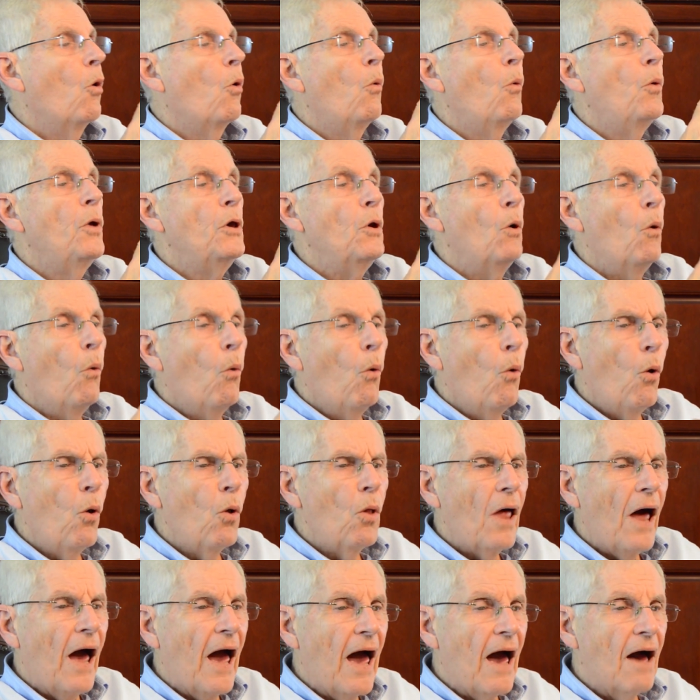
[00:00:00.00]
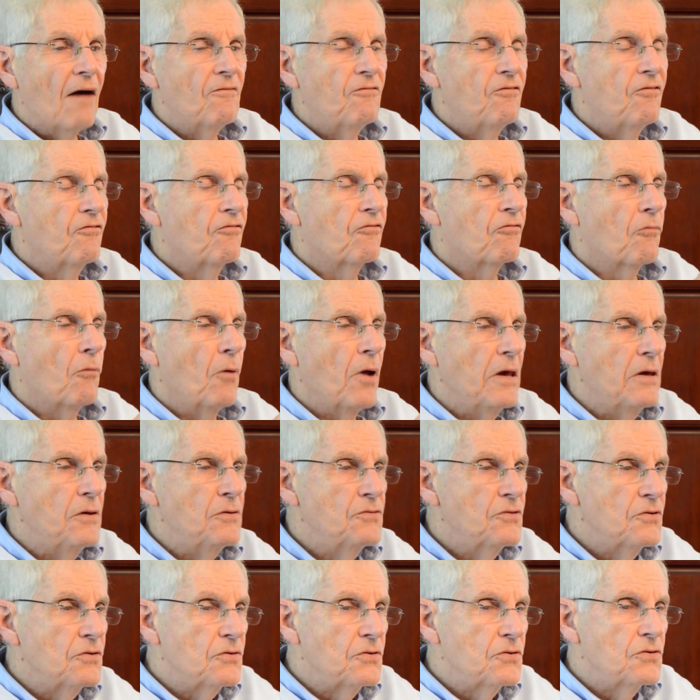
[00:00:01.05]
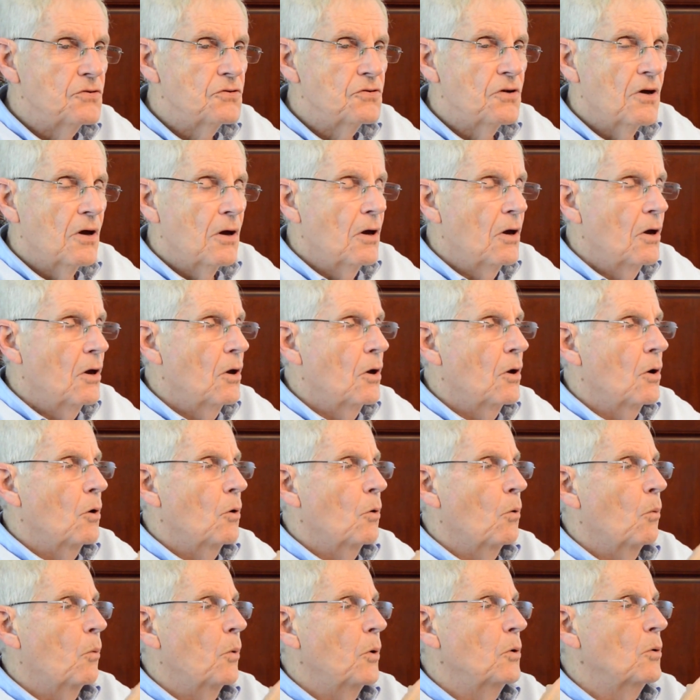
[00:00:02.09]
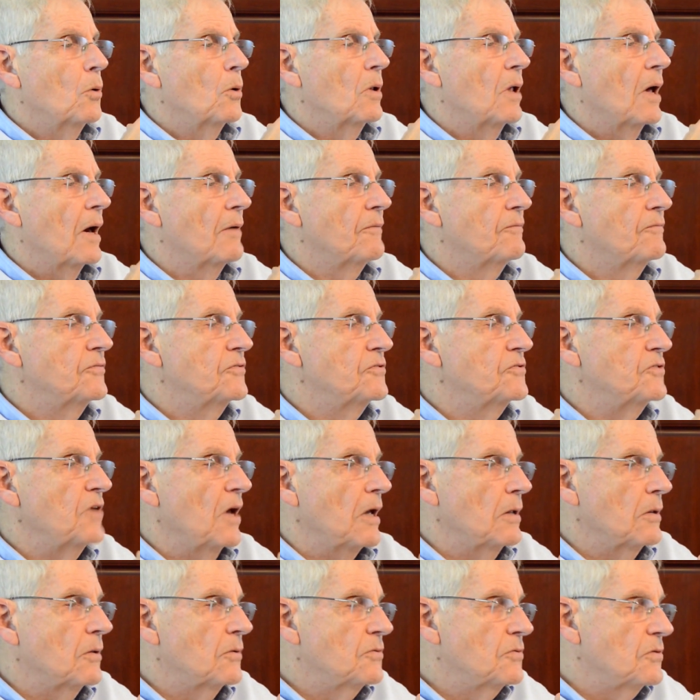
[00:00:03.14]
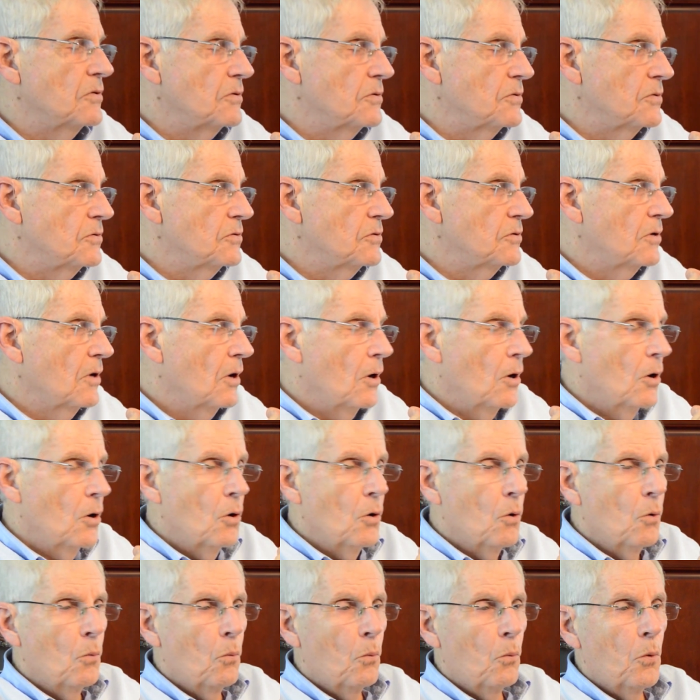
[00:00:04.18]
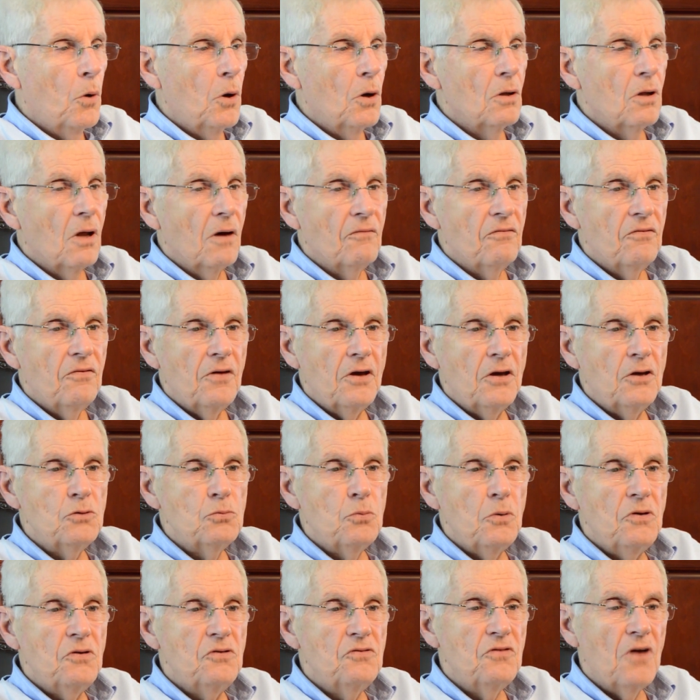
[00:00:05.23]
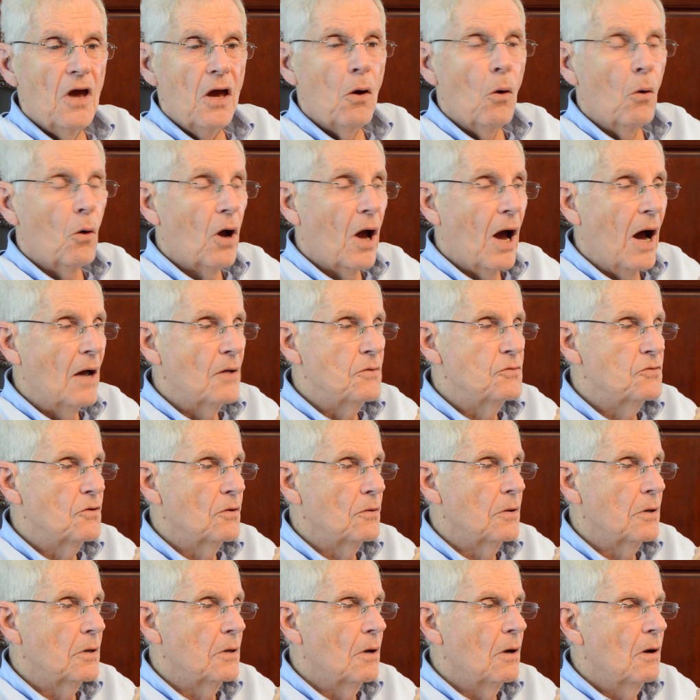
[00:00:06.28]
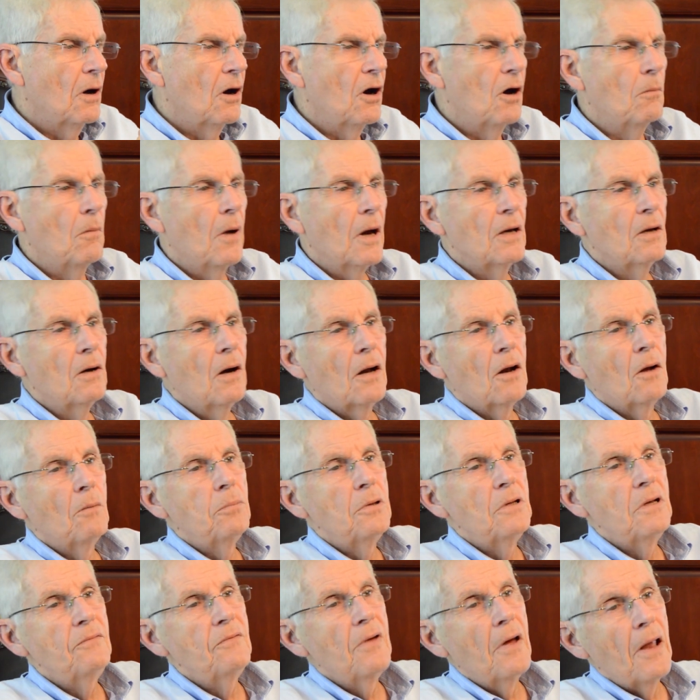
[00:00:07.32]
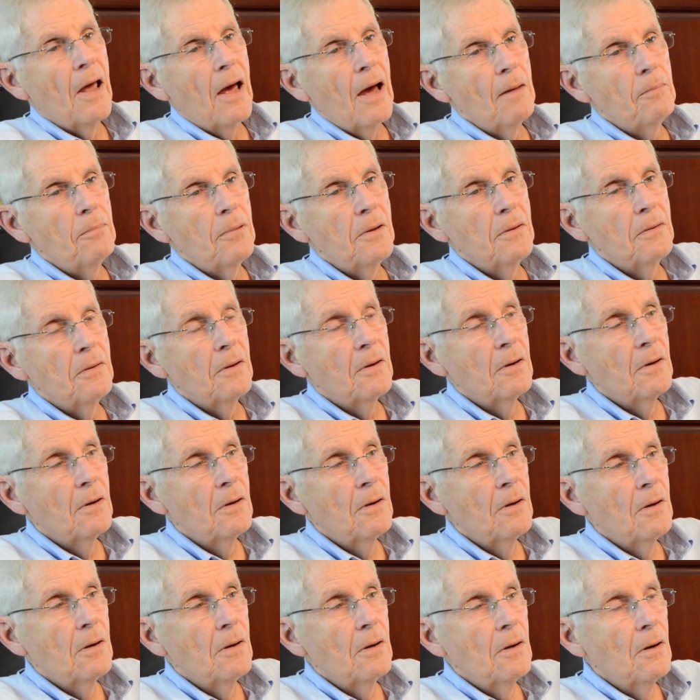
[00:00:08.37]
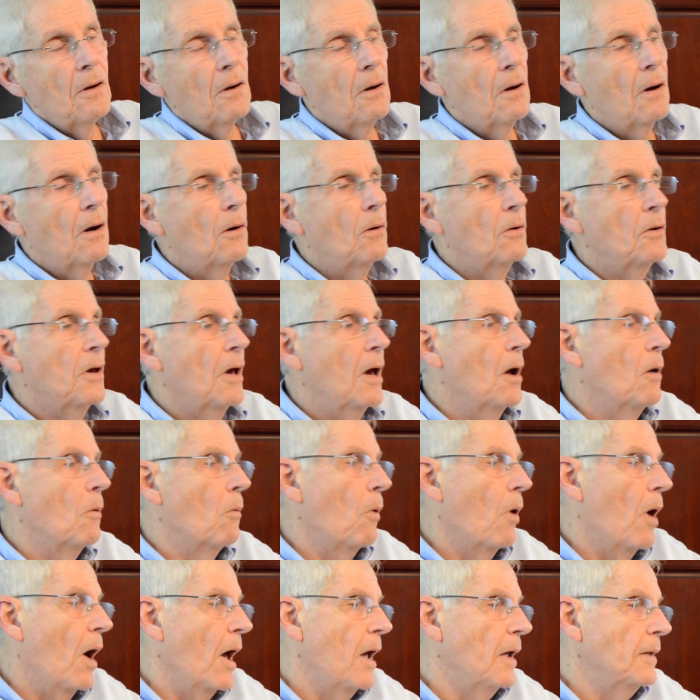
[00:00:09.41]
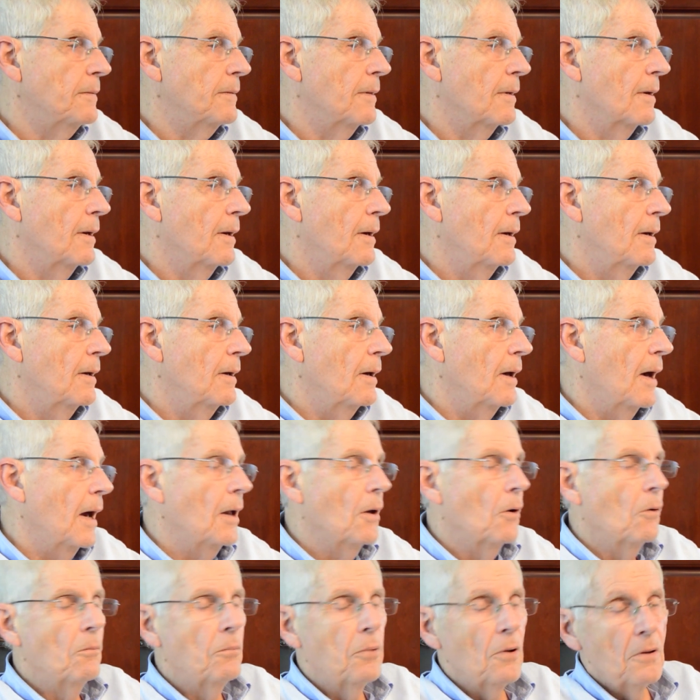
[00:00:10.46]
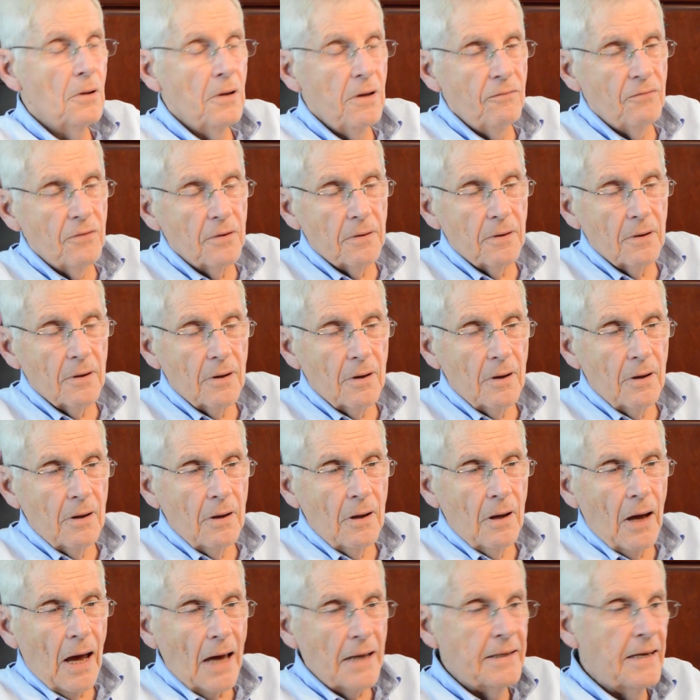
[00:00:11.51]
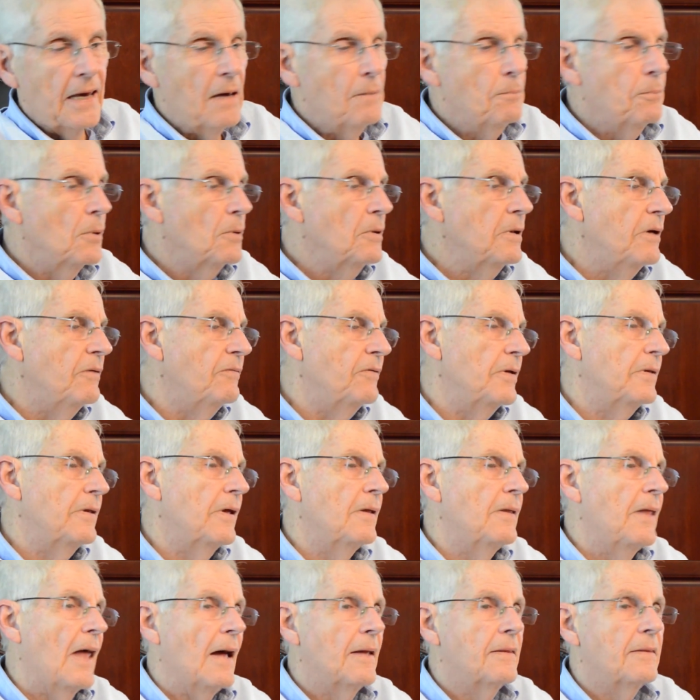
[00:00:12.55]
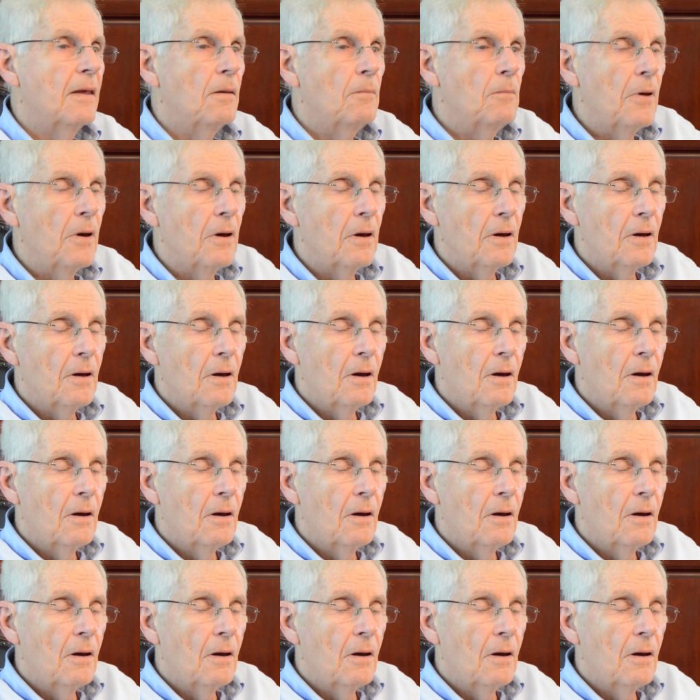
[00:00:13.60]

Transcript: We all have phrases, we all have sentences, we all have things we say constantly. Oh my God, I don't believe that happened. Oh yeah, right? I don't believe it. I can't believe he did that to me.